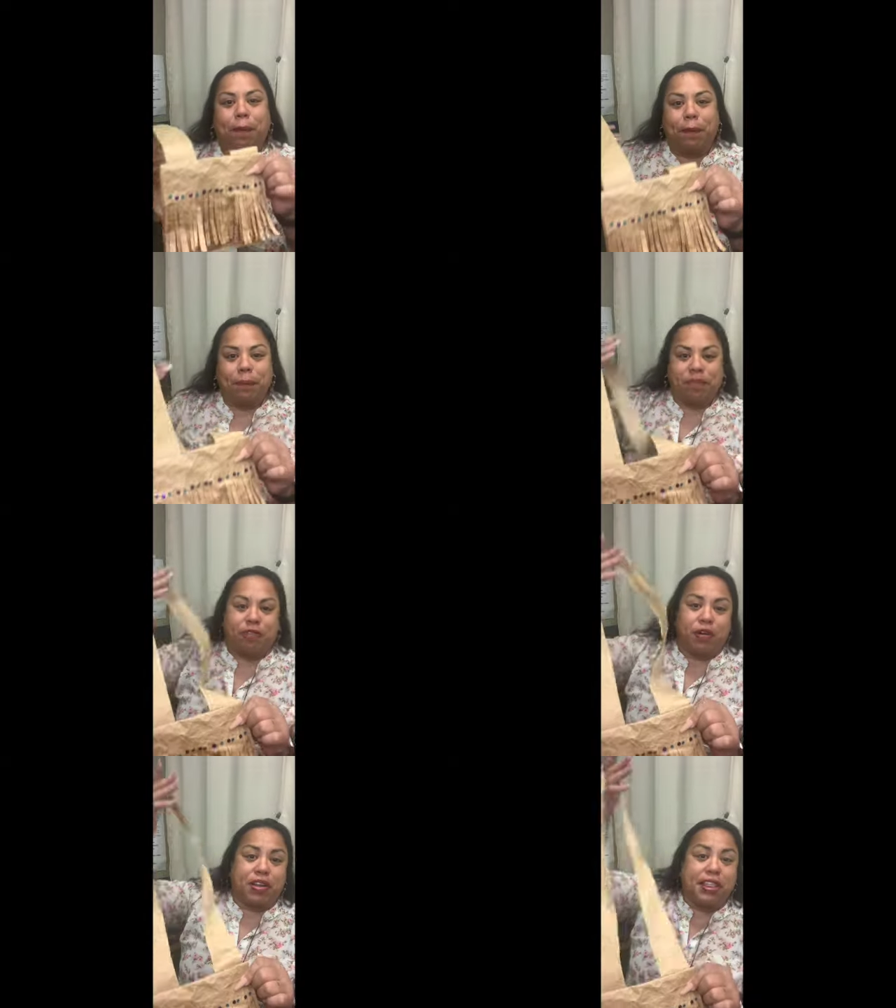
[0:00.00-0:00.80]

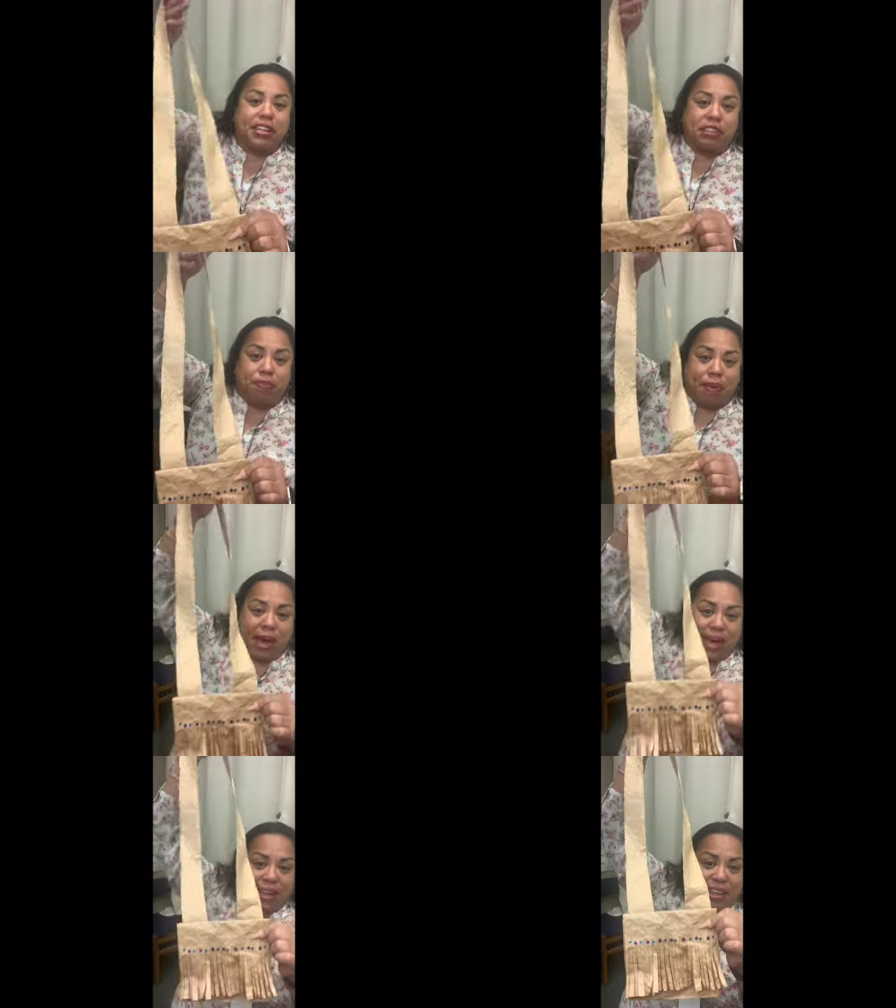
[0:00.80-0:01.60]
For this
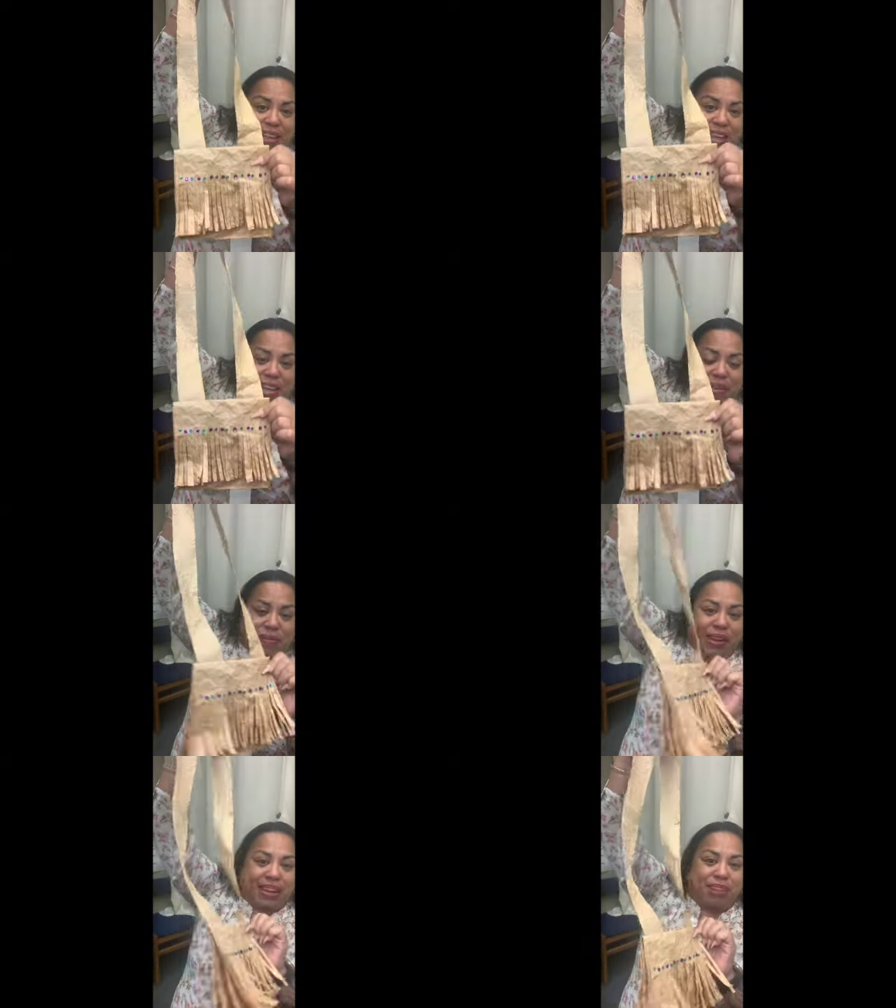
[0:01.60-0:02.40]
bag, and I made
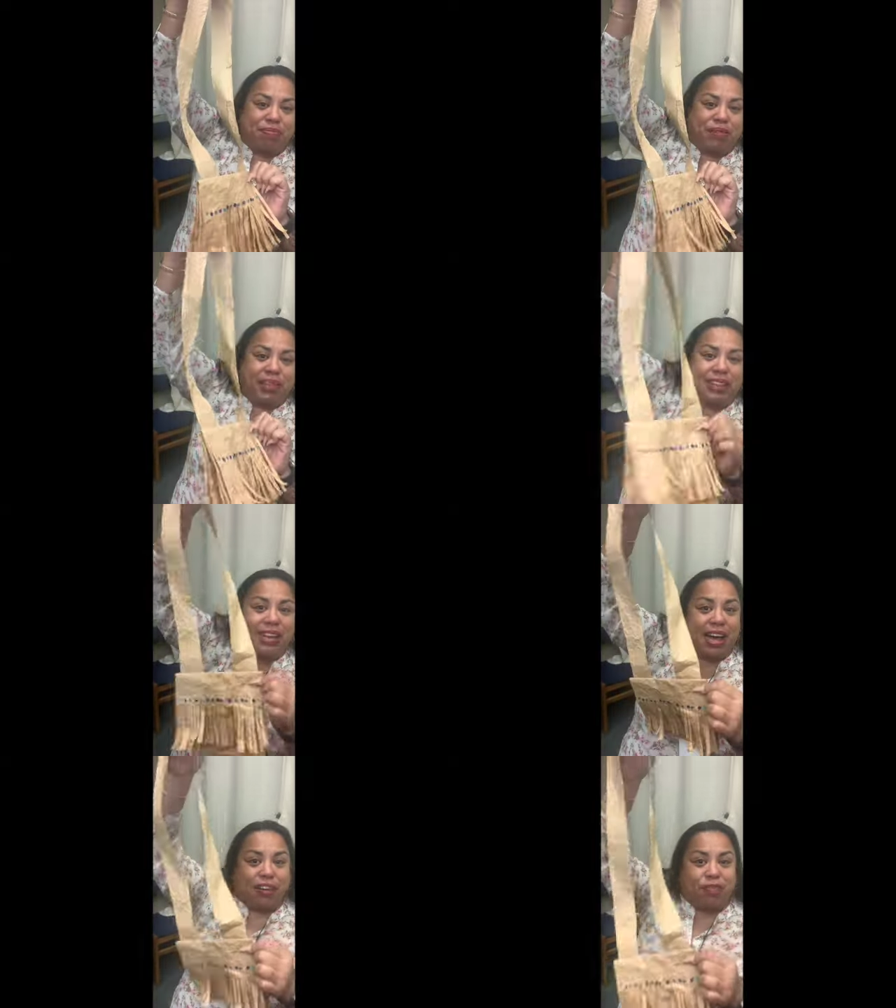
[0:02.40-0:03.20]
it completely
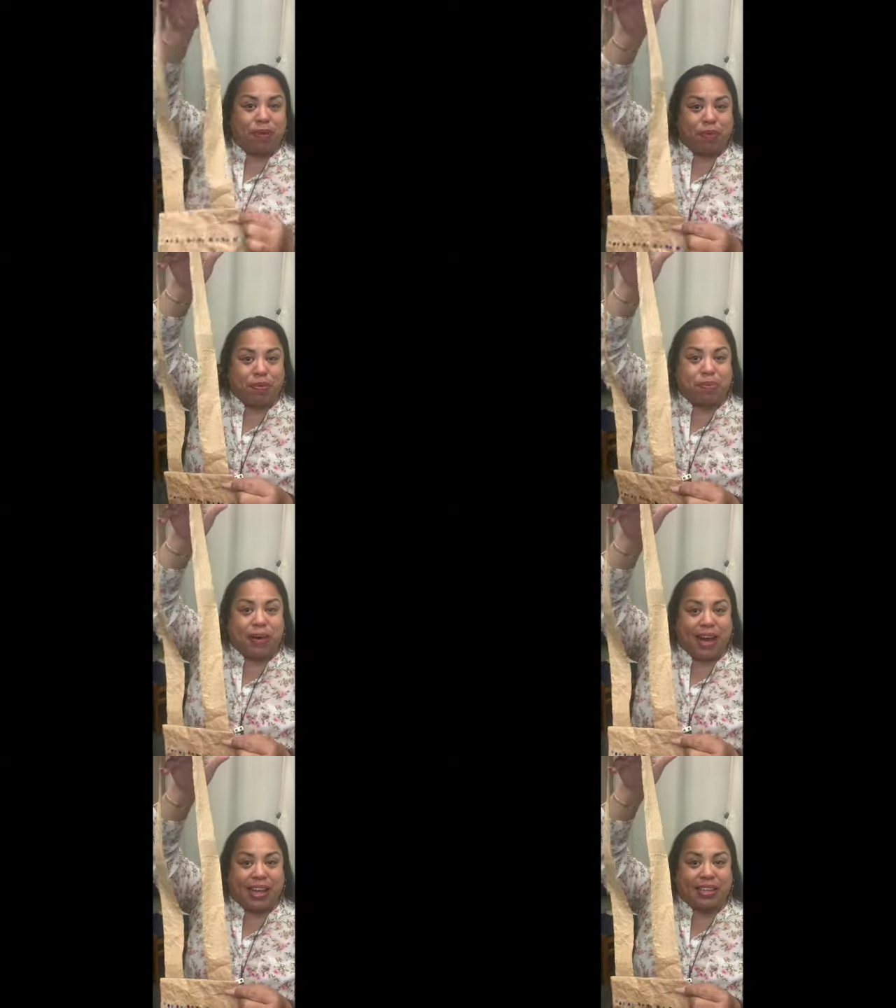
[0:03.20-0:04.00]
out of paper
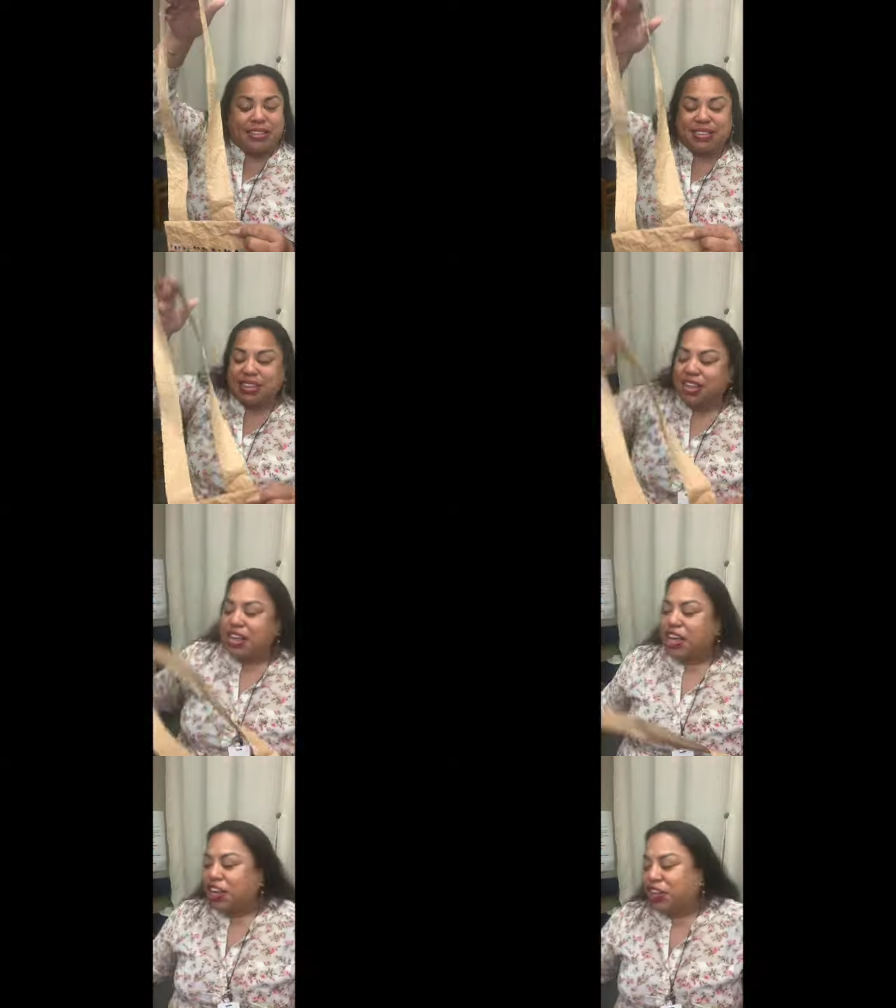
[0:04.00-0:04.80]
bags,
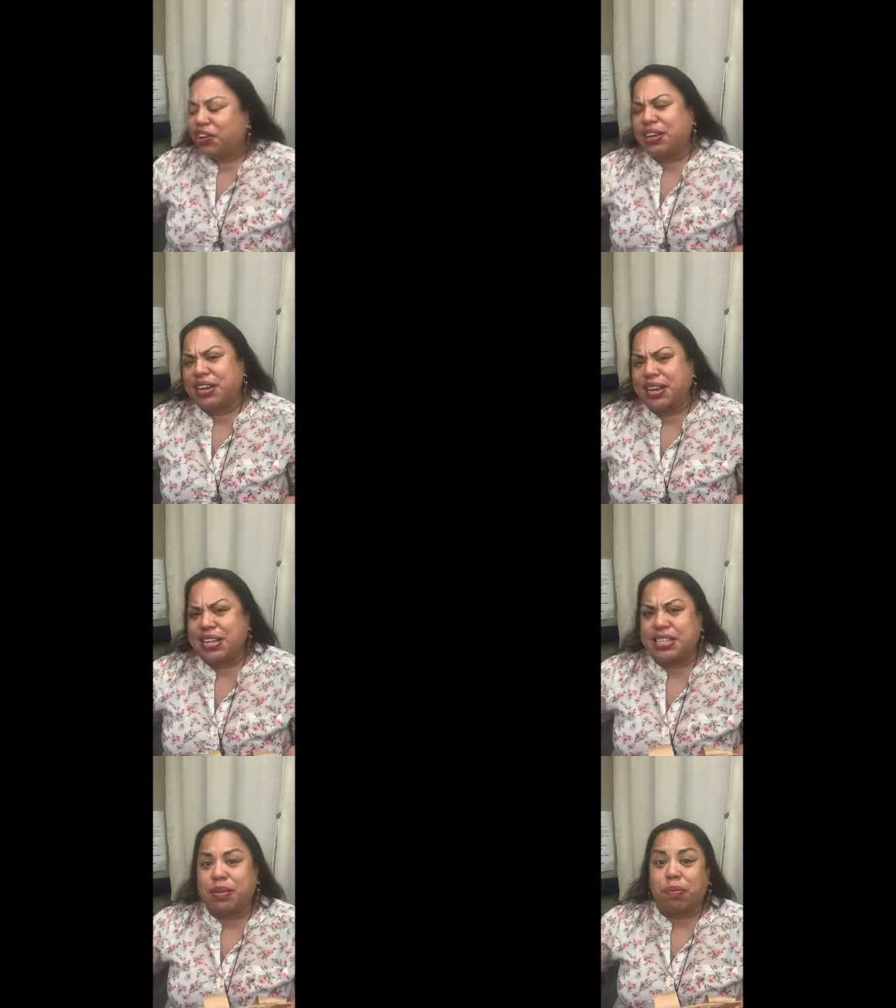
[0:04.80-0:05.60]
you're gonna need
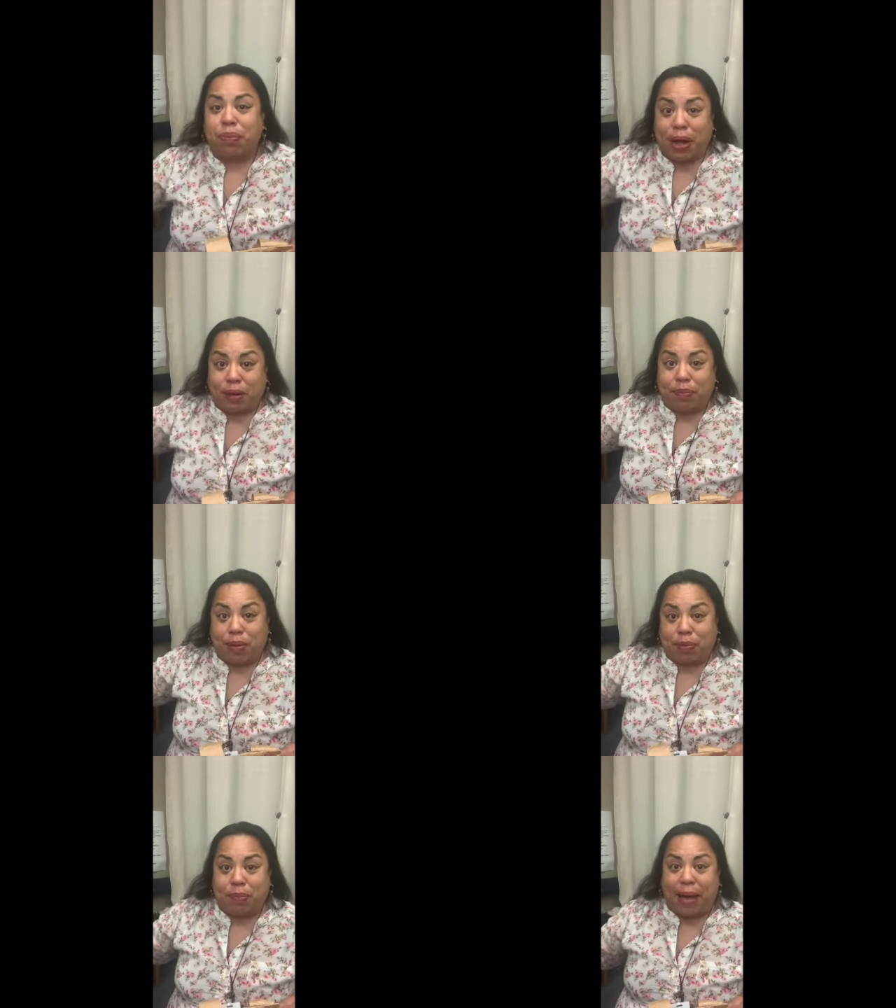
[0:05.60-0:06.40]
some brown
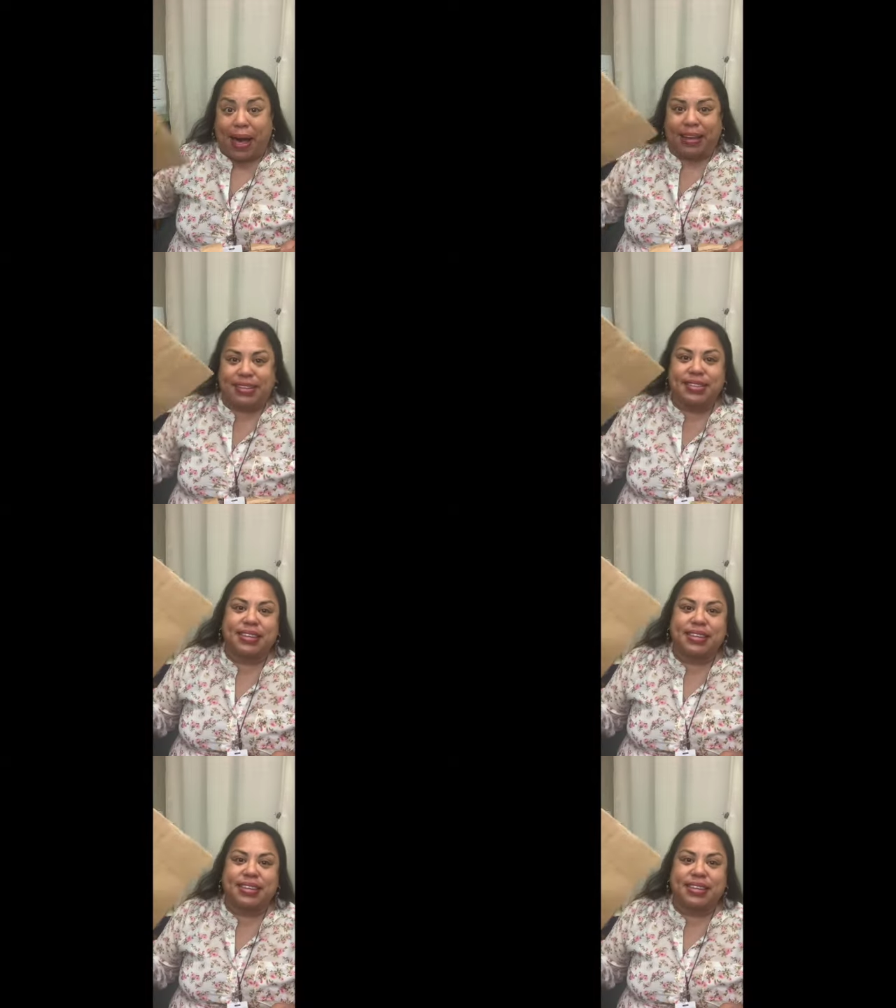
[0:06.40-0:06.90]
paper bags.